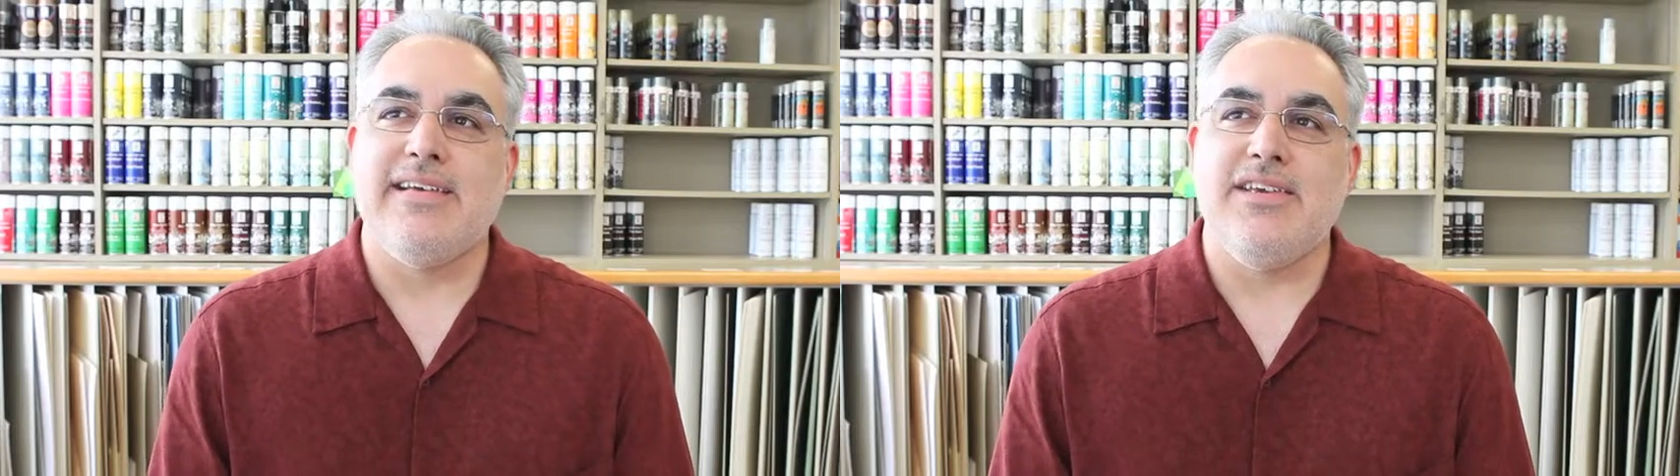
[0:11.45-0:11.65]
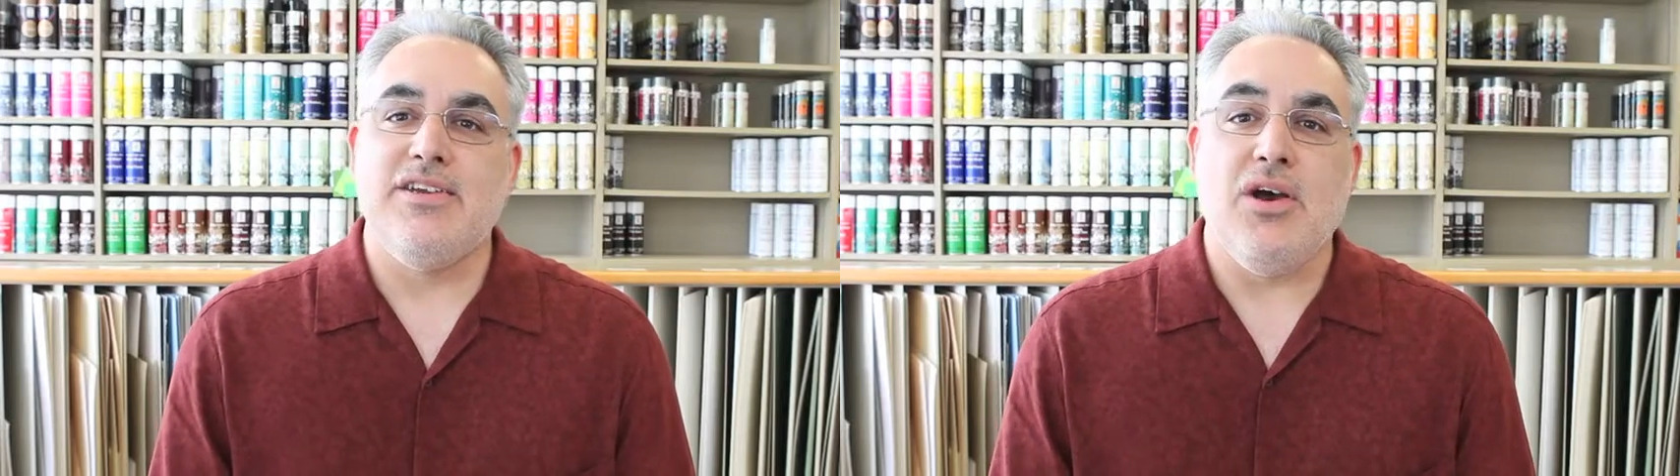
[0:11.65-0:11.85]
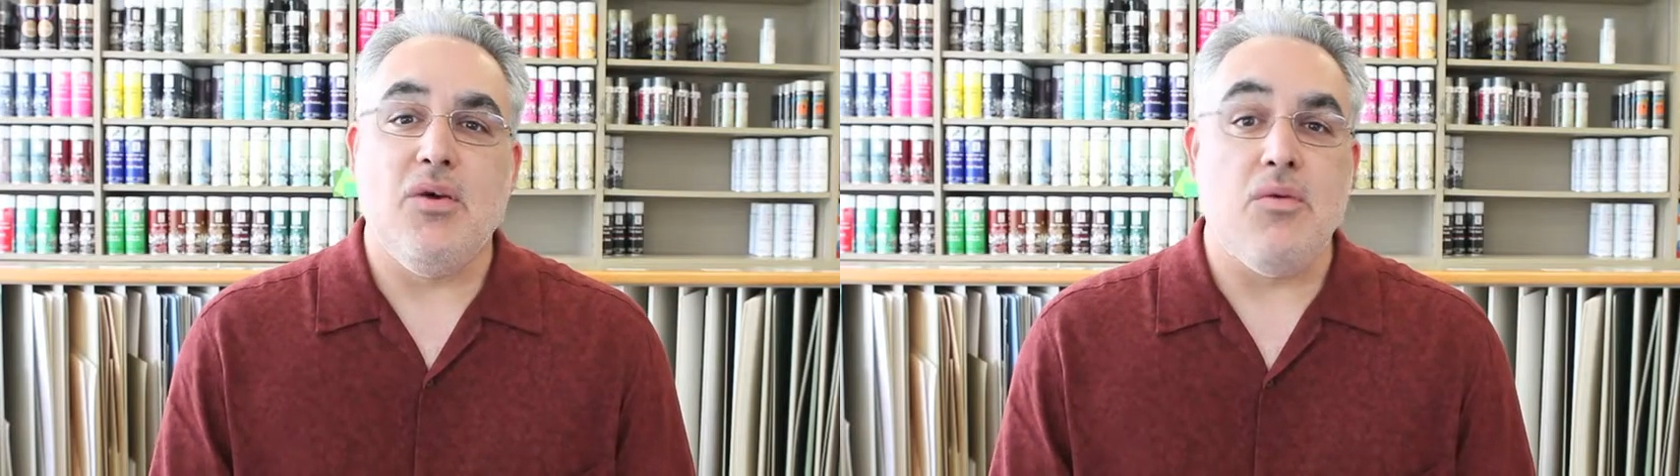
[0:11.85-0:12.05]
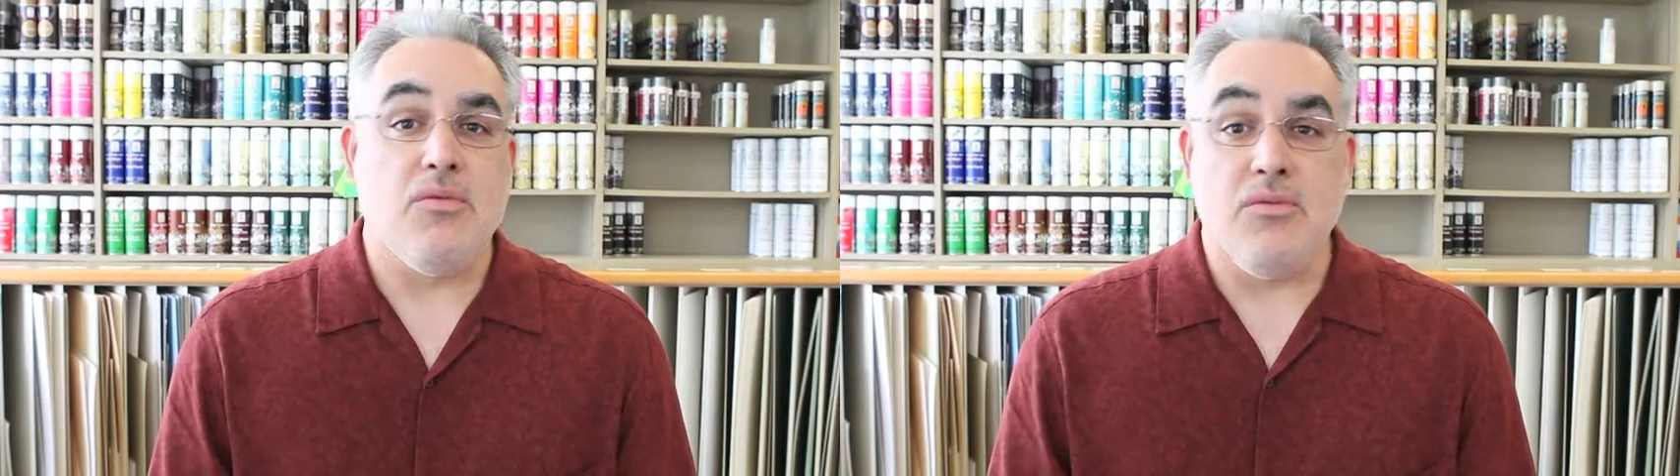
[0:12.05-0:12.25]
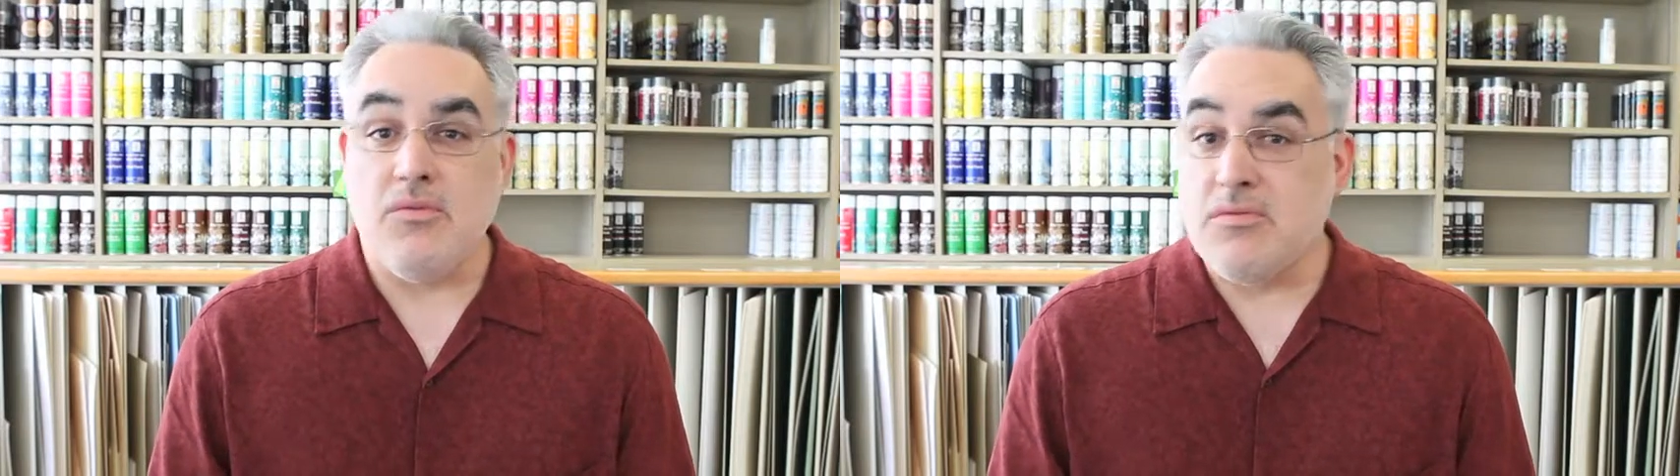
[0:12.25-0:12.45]
You know,
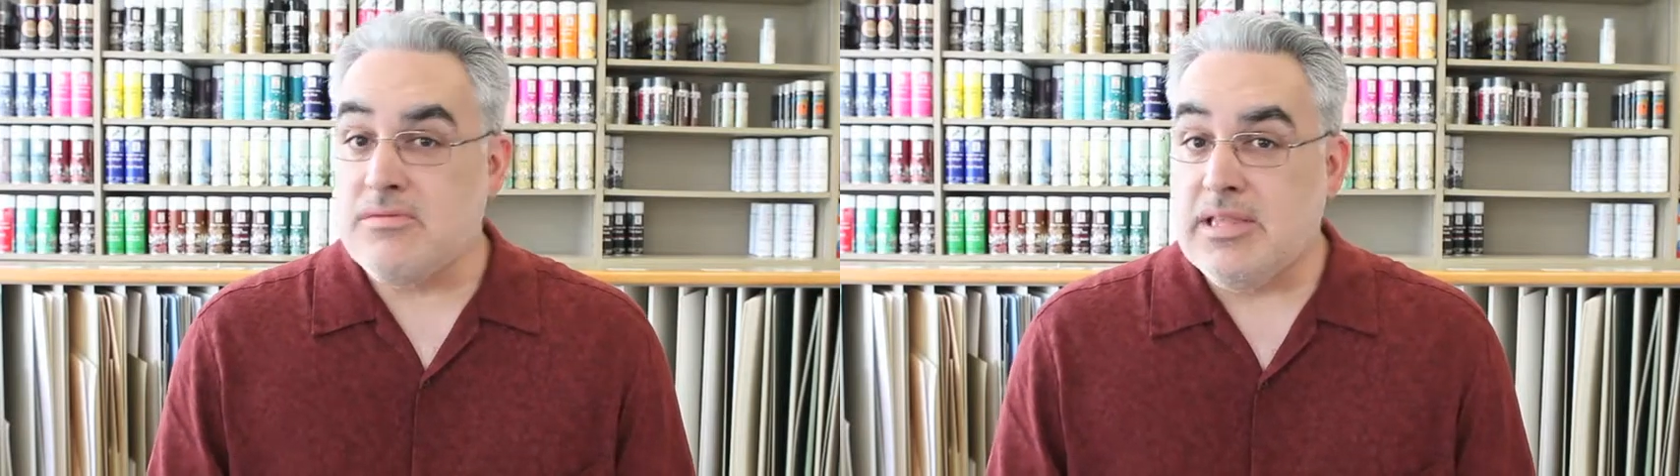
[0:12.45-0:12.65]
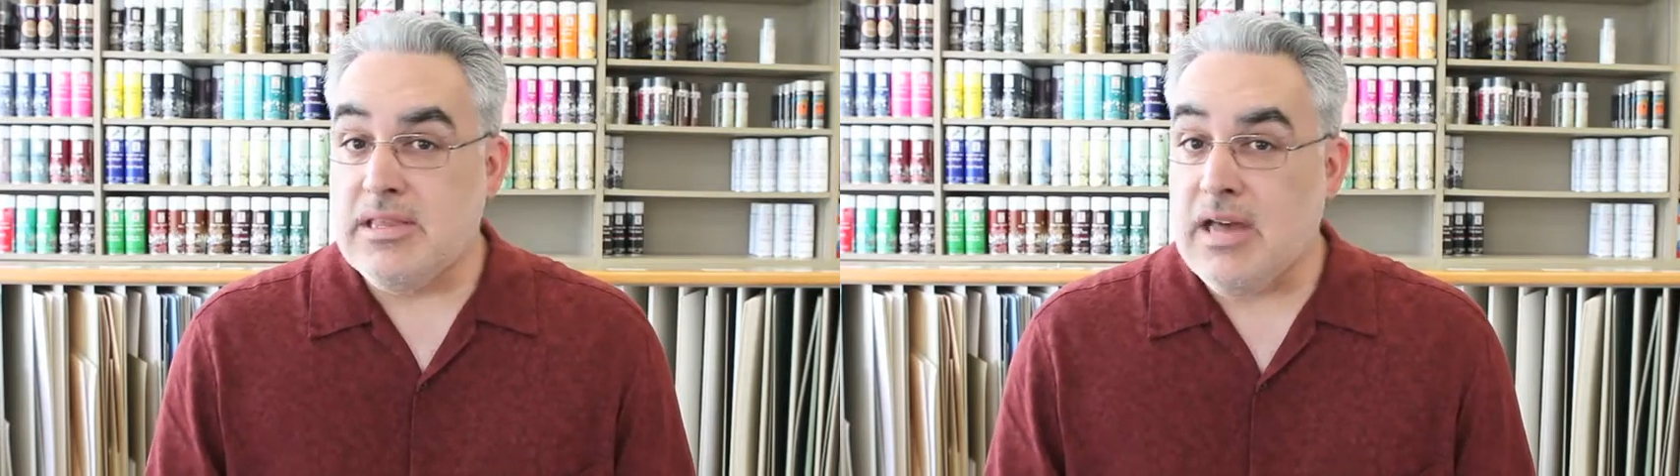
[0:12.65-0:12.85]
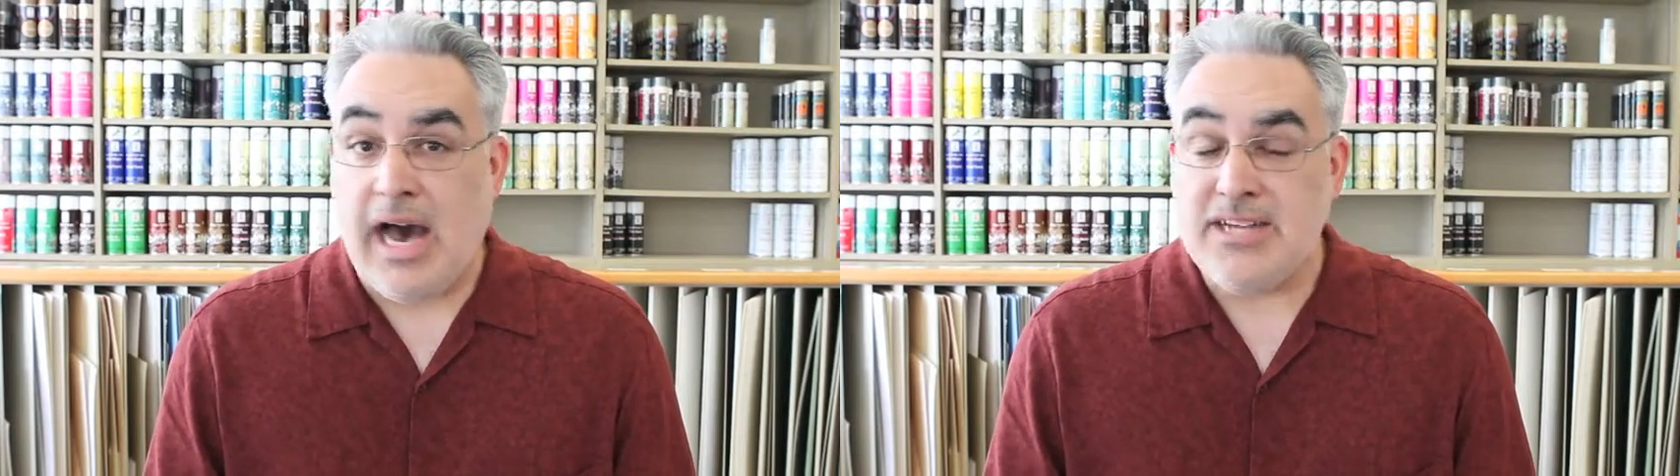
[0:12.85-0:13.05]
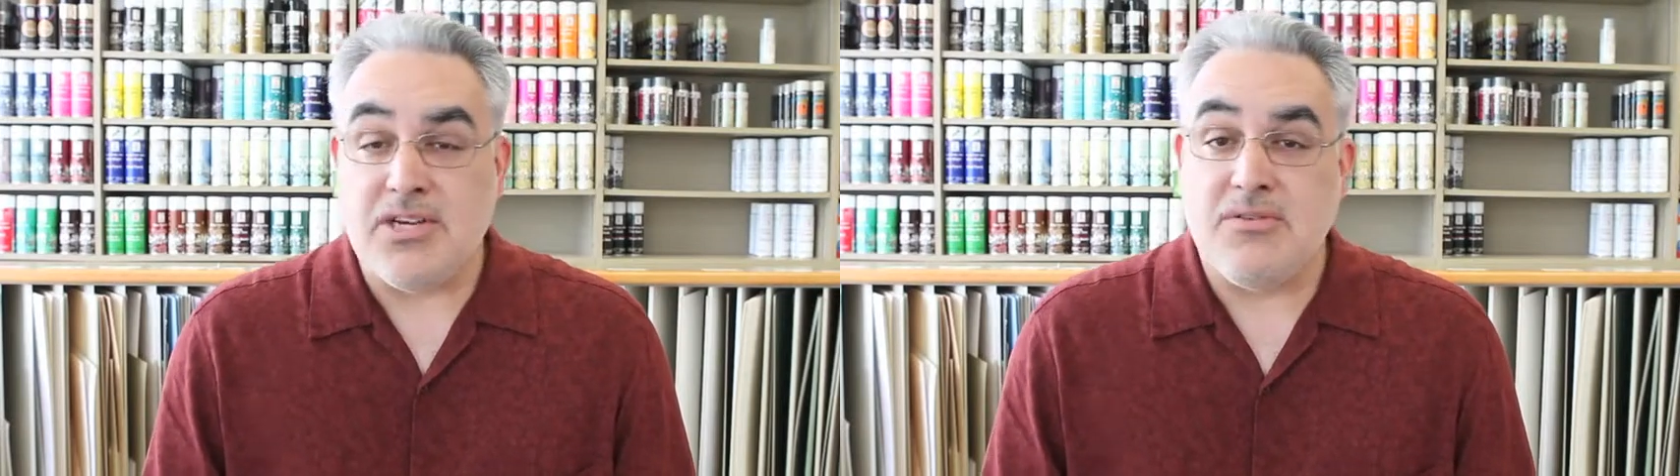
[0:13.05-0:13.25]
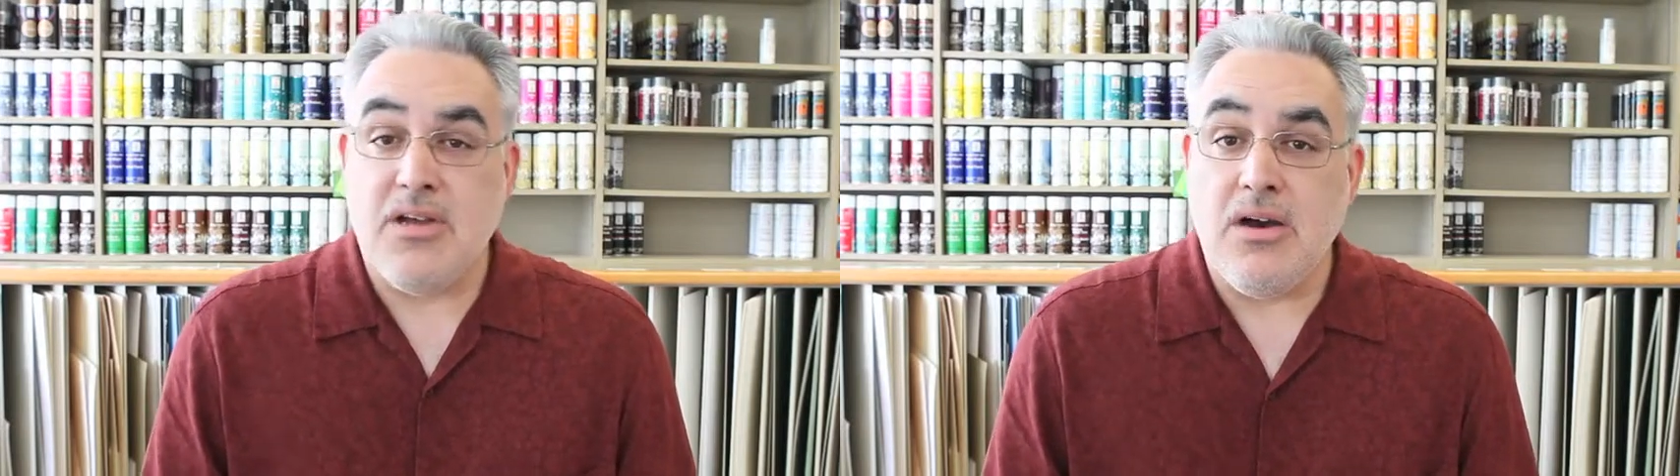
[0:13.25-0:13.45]
I
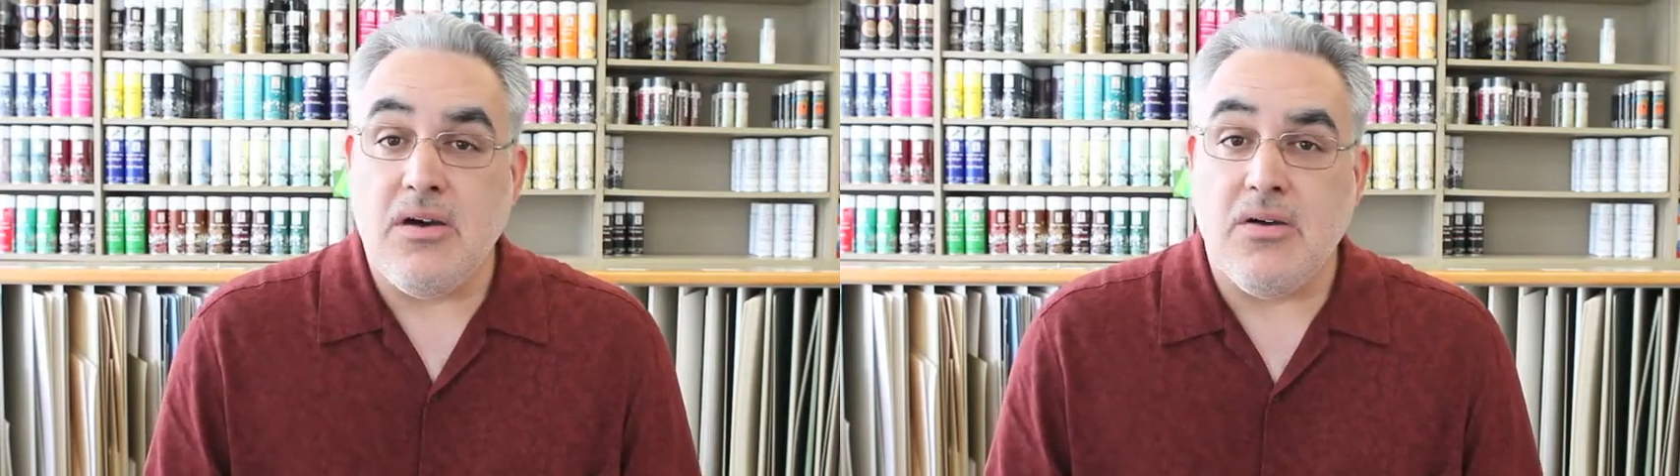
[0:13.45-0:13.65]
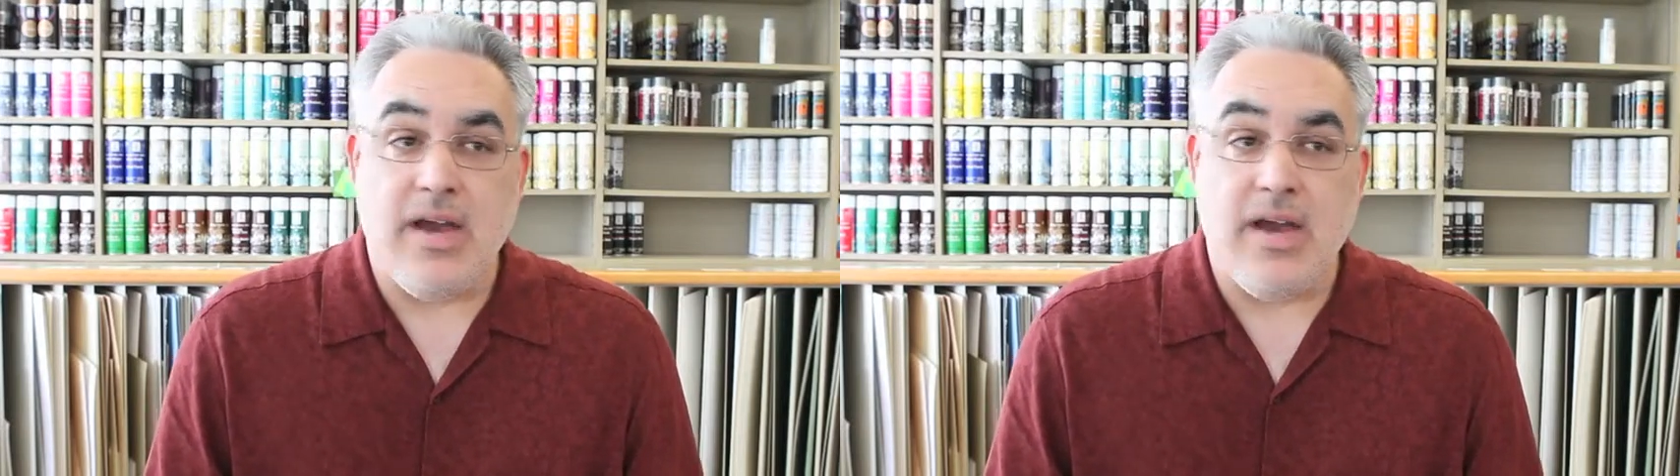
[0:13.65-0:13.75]
don't know.